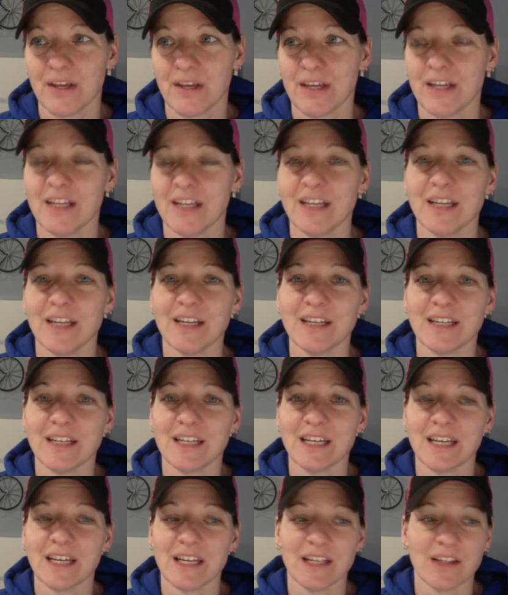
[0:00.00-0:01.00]
you need to
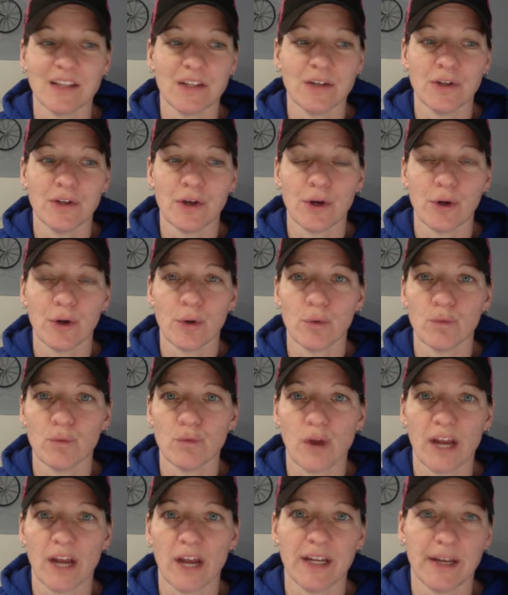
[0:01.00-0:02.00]
get in the know
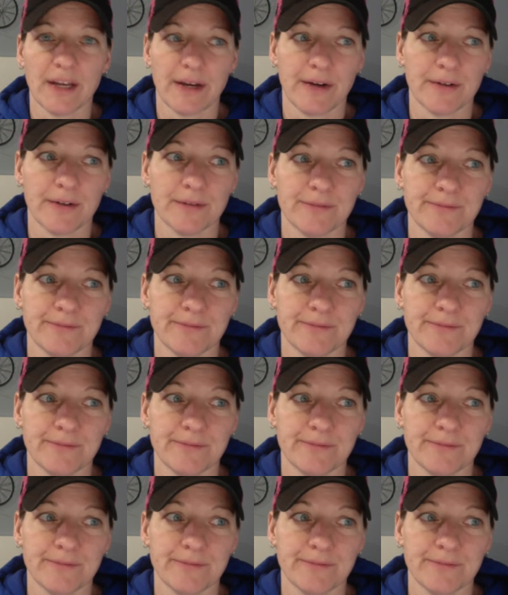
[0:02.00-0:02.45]
right now,